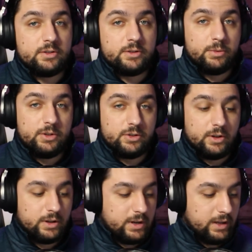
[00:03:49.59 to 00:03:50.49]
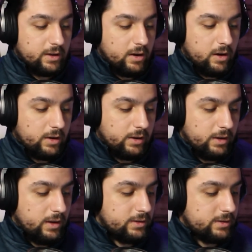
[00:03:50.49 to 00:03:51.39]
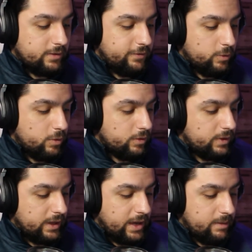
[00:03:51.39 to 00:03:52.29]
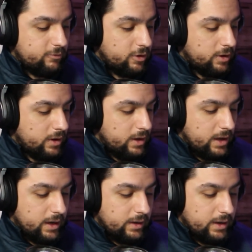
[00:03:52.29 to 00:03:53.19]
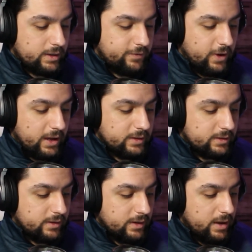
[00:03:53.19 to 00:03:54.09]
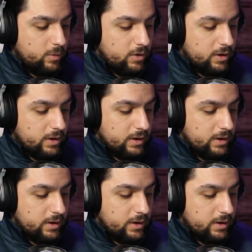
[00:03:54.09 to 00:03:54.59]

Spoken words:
so we're just going to click on yes for the camera and yes for access to the network.